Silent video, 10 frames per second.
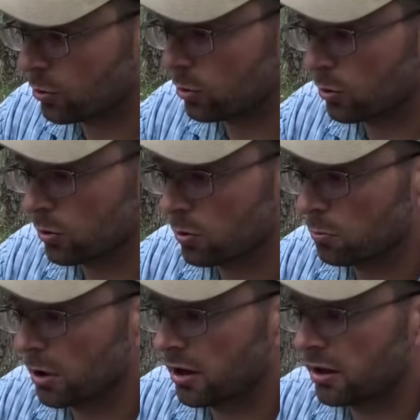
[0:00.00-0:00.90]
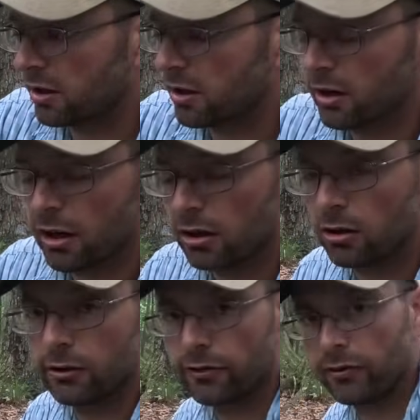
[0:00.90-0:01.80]
or buy a
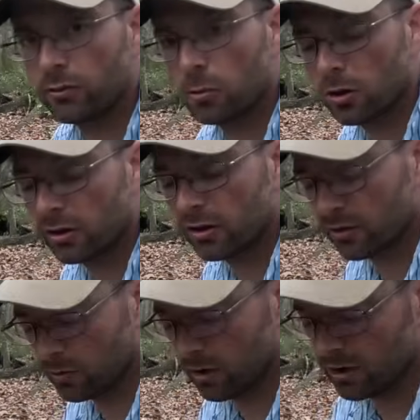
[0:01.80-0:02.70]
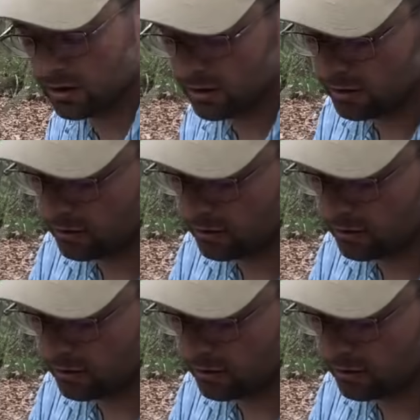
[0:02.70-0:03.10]
knockoff aftermarket. That's what I did.